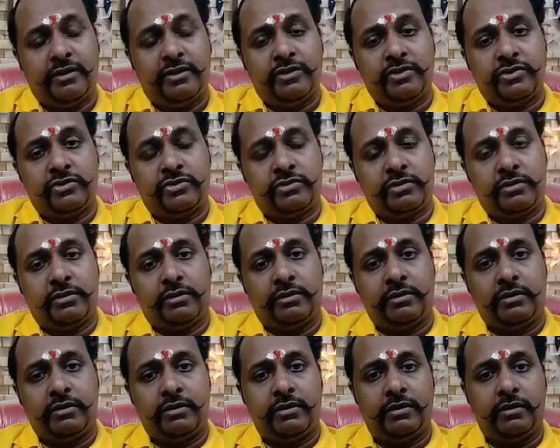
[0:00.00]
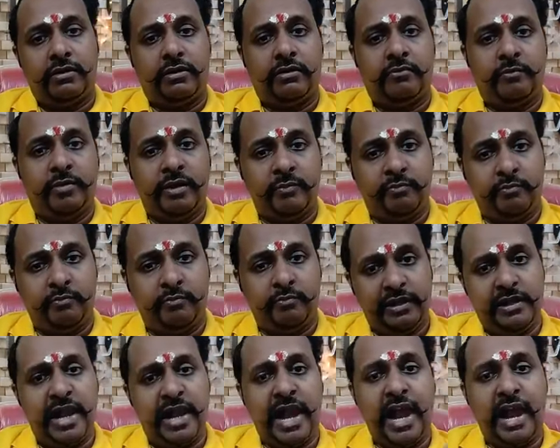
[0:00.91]
So
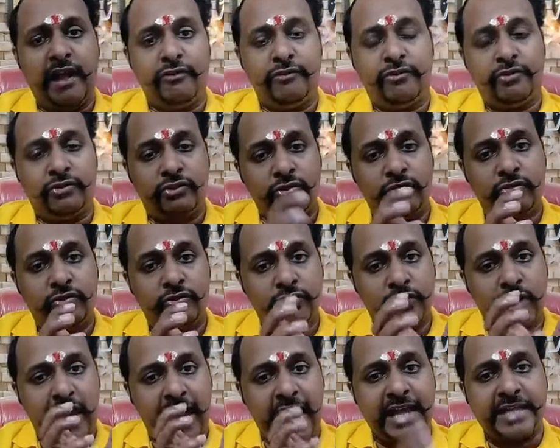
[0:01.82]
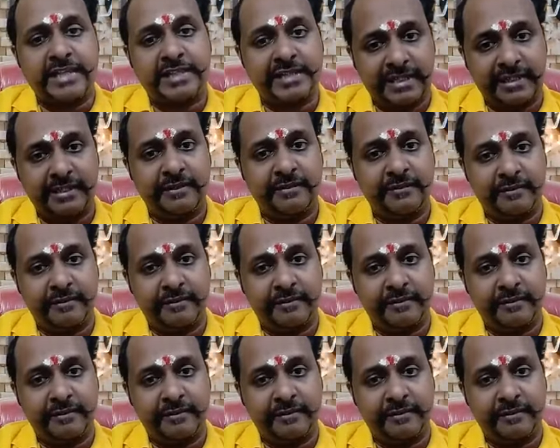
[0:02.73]
people have to ask.